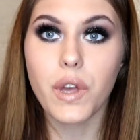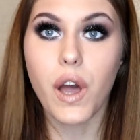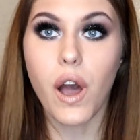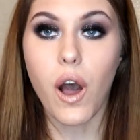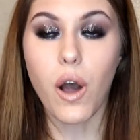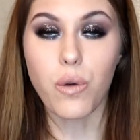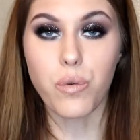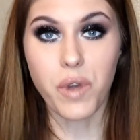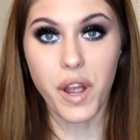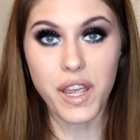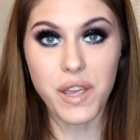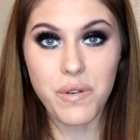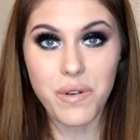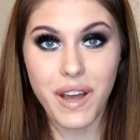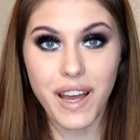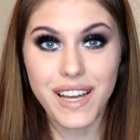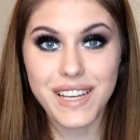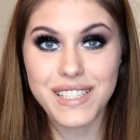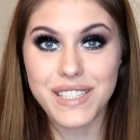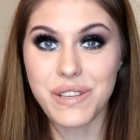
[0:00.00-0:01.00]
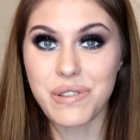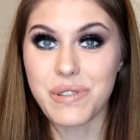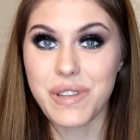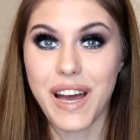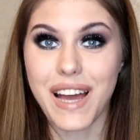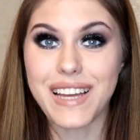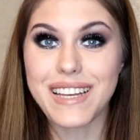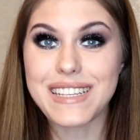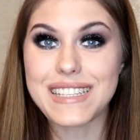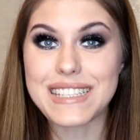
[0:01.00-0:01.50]
Alright you guys, so
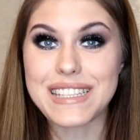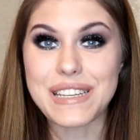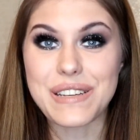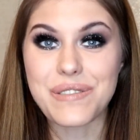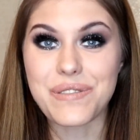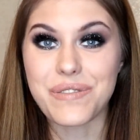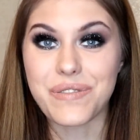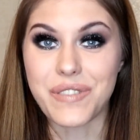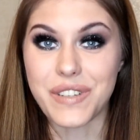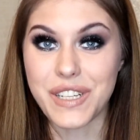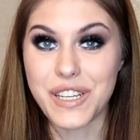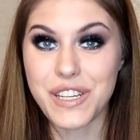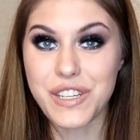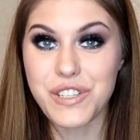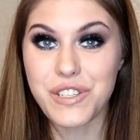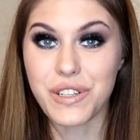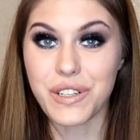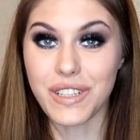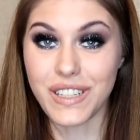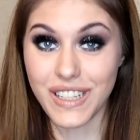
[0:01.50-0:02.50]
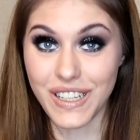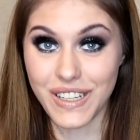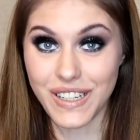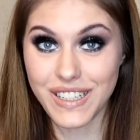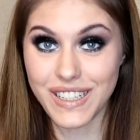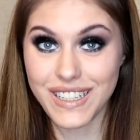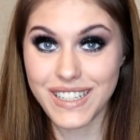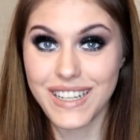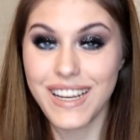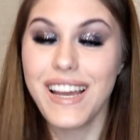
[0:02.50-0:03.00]
that is the finished
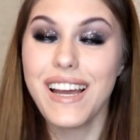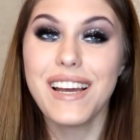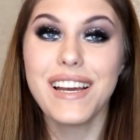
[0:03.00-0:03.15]
look.